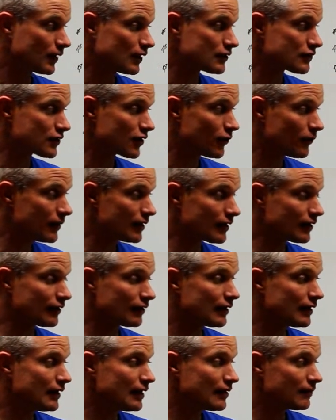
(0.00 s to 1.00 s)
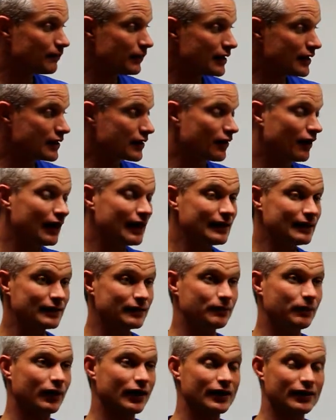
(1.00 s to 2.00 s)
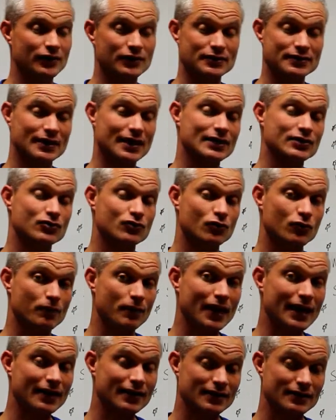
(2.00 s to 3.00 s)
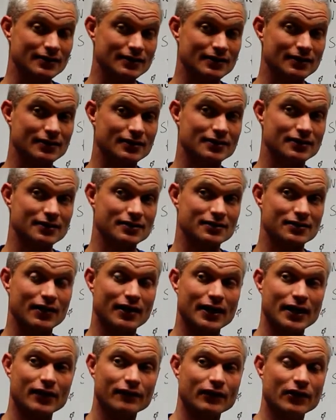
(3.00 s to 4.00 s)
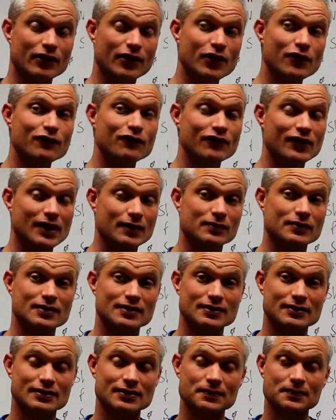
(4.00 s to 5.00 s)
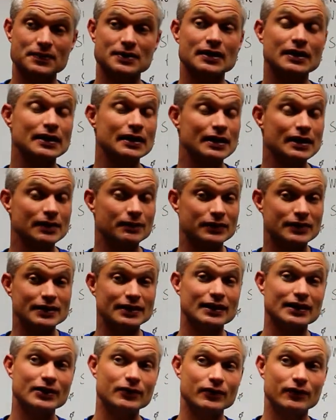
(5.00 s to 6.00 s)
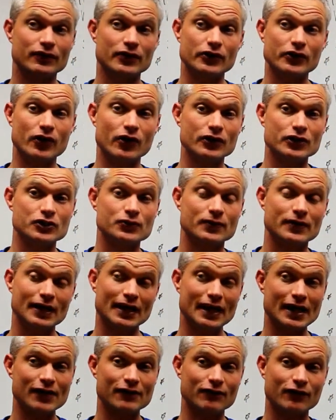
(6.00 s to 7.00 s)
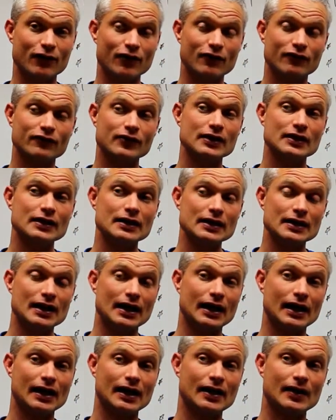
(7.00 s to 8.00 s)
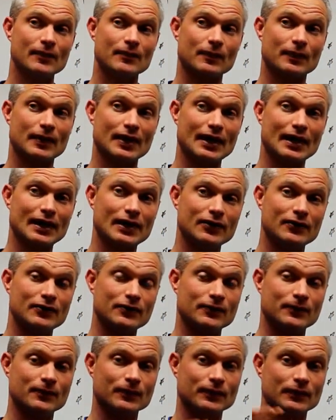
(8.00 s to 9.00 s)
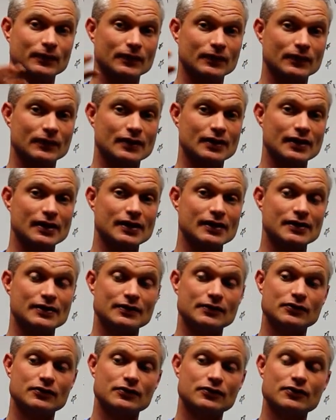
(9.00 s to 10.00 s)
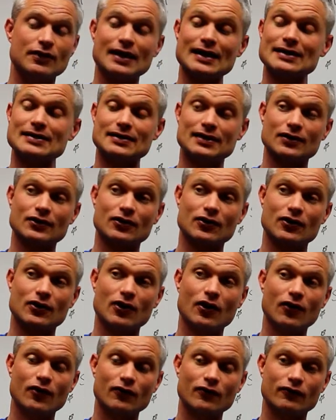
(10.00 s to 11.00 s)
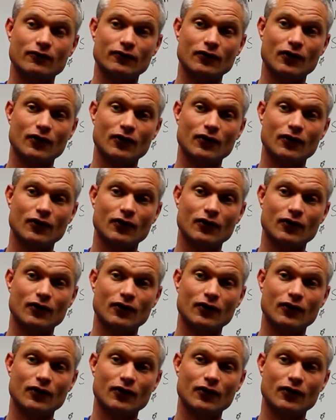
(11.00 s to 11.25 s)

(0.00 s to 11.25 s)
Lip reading: So we can be guided by those natural patterns in the design of our own farm systems, particularly with the knowledge we have of how the grazing of